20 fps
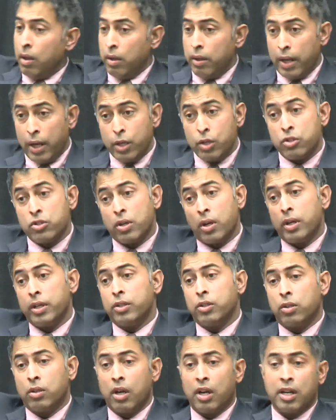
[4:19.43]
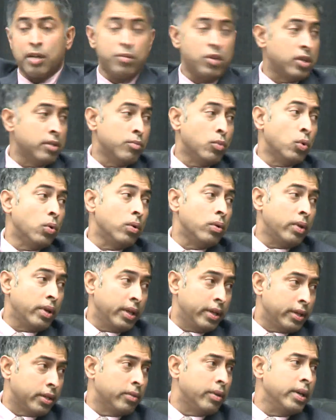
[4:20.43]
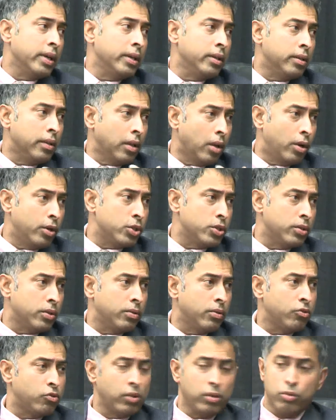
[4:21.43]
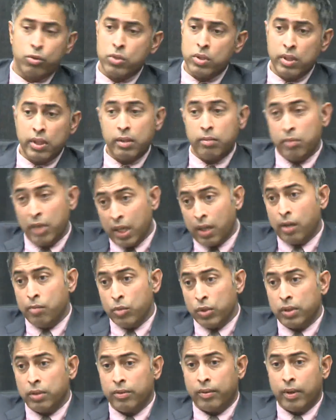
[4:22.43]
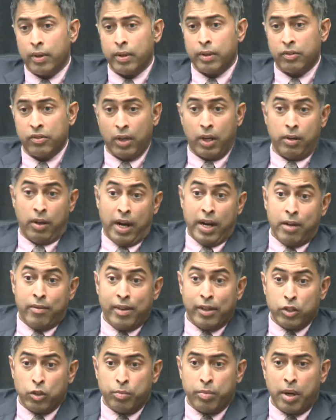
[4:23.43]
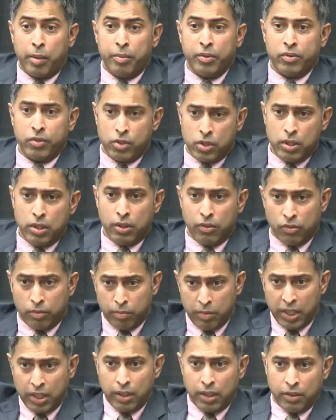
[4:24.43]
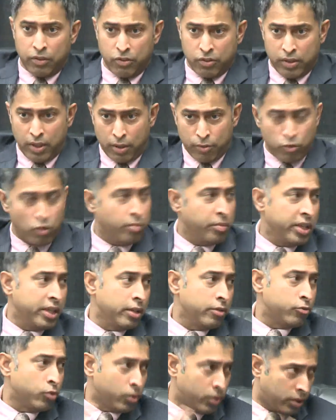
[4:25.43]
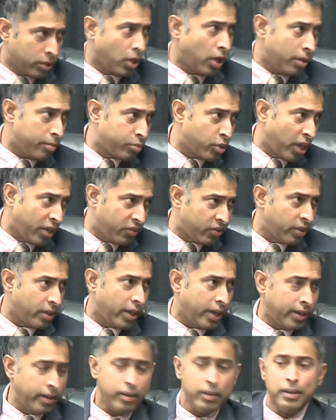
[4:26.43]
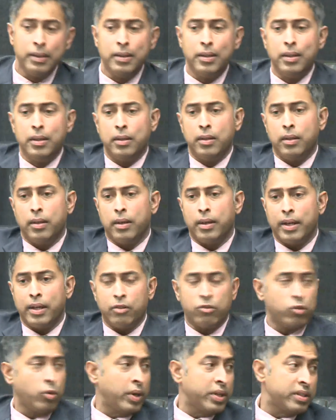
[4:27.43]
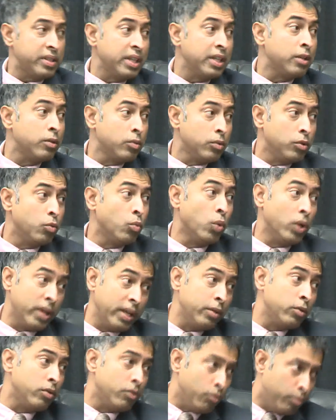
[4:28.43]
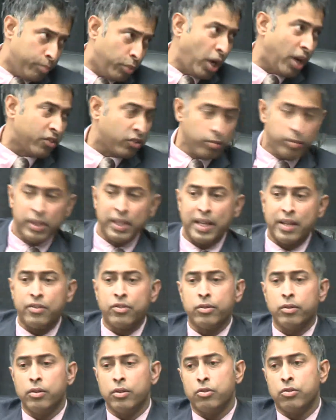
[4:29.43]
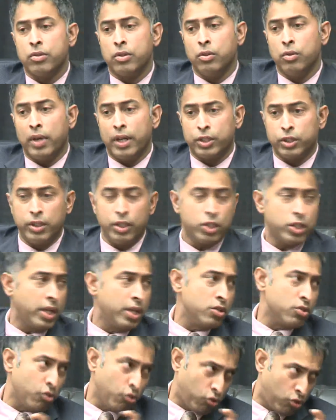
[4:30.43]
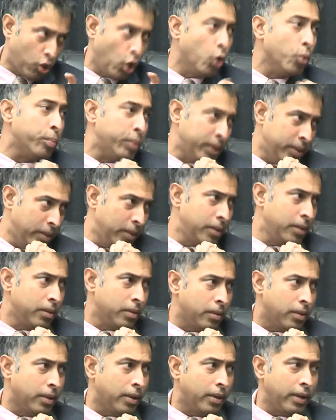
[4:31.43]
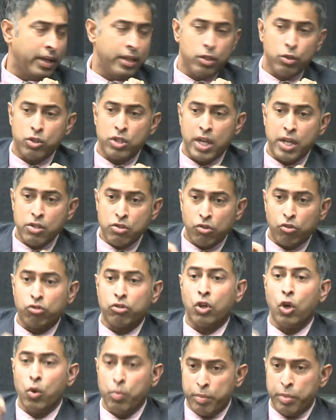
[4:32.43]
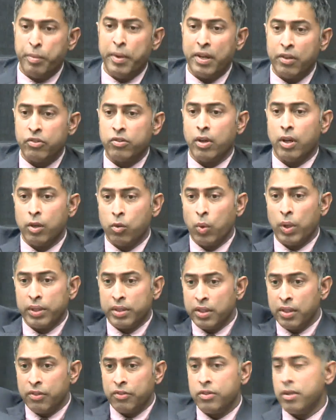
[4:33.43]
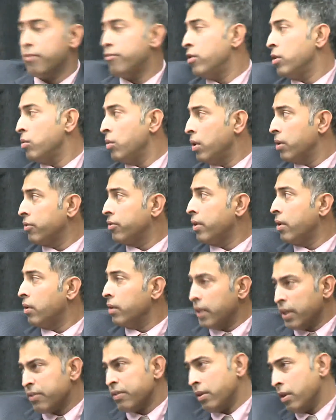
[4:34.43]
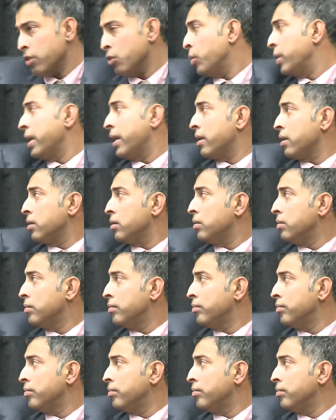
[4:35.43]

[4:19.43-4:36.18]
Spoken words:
now you're starting to talk about a more integrated, larger solution that may come with it's a higher value proposition. It's therefore meaningful to price it higher. And so I think one possible answer is you actually change the scope. Yeah. And you change the scope based on what these different rungs are, and that's another way out of it.